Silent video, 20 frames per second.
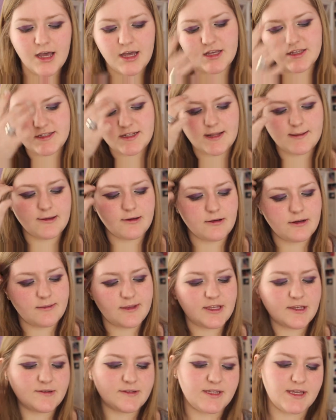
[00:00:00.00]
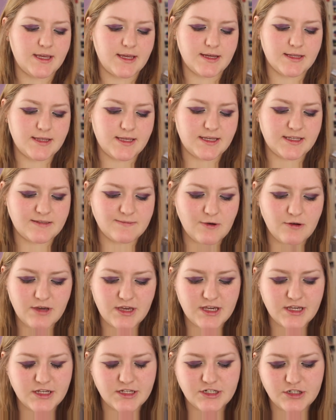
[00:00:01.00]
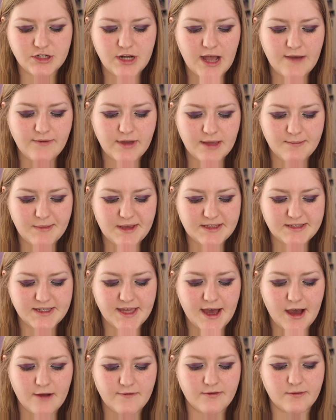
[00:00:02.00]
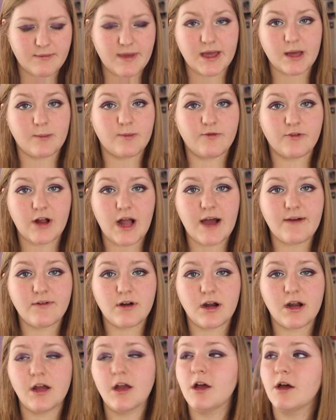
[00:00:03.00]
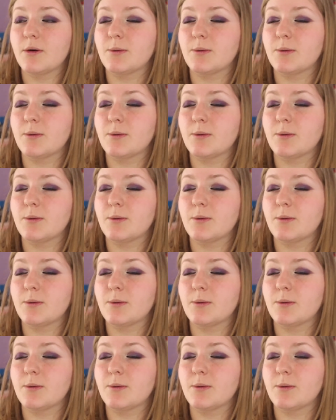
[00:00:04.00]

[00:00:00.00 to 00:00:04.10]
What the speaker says: So I'm going to be using the Smoky Extravagant Mascara from Makeup Forever,